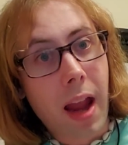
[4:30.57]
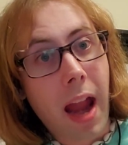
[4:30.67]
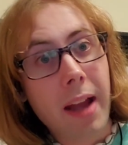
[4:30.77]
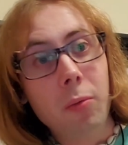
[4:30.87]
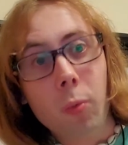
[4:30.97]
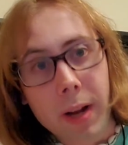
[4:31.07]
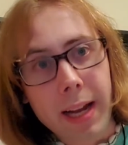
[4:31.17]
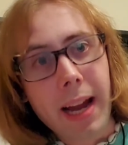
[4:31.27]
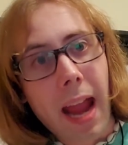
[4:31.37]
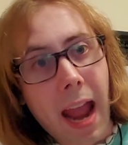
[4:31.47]
And
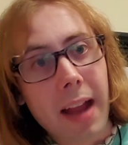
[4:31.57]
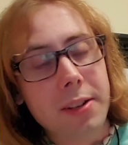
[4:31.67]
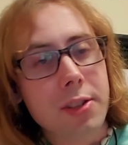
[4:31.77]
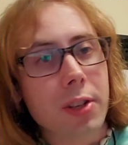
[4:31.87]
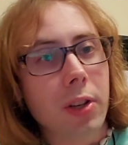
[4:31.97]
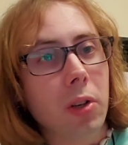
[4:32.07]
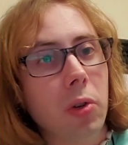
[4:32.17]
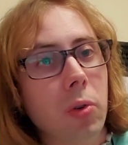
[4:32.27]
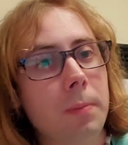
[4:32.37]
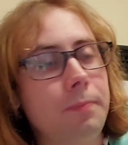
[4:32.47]
we had
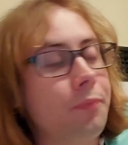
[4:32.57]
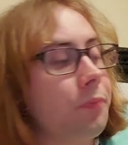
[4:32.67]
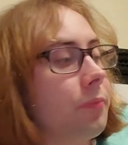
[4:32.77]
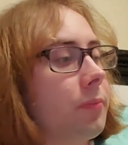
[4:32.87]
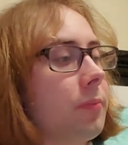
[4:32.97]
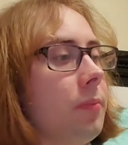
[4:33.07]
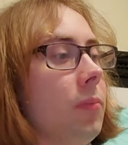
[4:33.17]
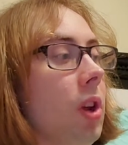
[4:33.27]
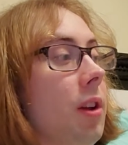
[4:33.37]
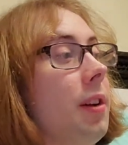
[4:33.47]
to
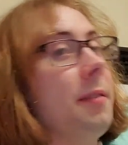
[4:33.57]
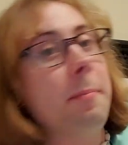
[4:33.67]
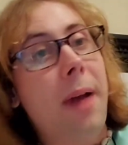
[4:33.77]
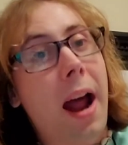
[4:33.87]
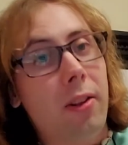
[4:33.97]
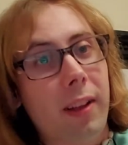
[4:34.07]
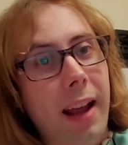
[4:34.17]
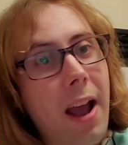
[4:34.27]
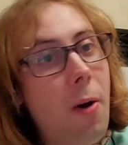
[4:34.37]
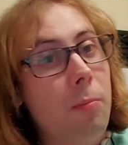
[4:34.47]
battle it
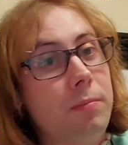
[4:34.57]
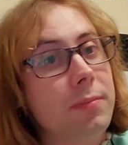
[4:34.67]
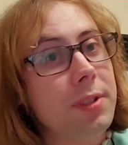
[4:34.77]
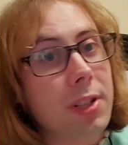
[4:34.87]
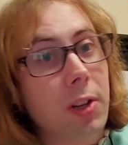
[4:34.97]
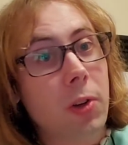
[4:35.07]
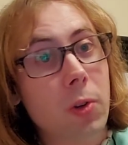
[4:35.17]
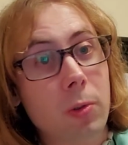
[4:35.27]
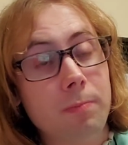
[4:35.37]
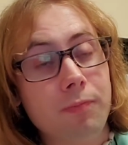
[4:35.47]
out
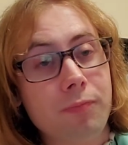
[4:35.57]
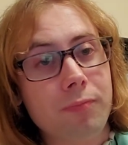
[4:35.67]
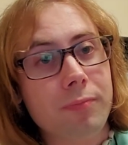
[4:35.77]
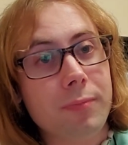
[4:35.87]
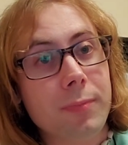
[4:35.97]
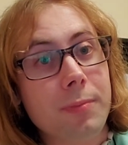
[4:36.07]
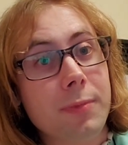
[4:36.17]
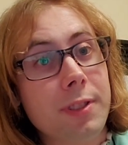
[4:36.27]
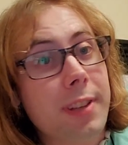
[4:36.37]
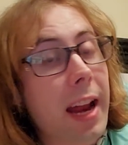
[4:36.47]
to
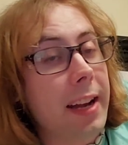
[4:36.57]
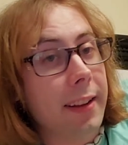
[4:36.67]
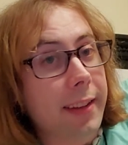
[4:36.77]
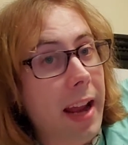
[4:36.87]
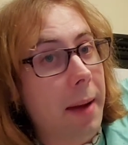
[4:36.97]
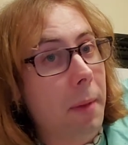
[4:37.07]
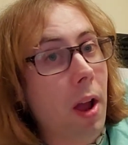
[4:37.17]
stay in this game.